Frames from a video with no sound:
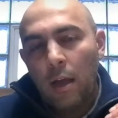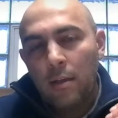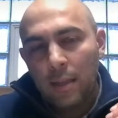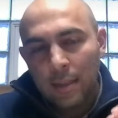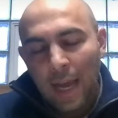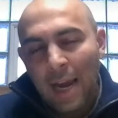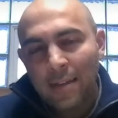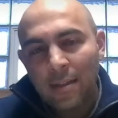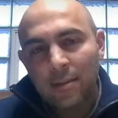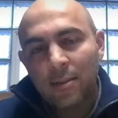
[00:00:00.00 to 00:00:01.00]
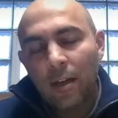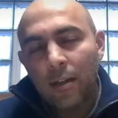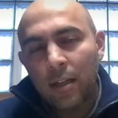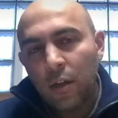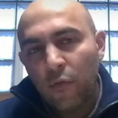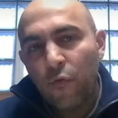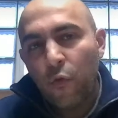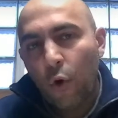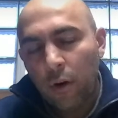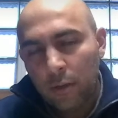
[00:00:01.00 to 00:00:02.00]
design the study
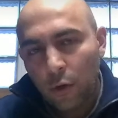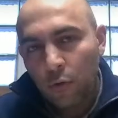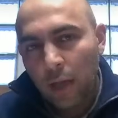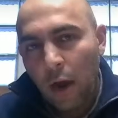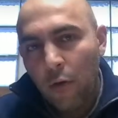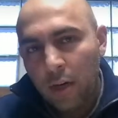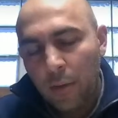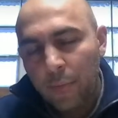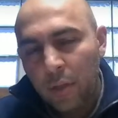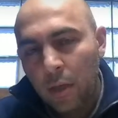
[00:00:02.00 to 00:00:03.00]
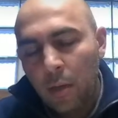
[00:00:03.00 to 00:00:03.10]
for those outcomes,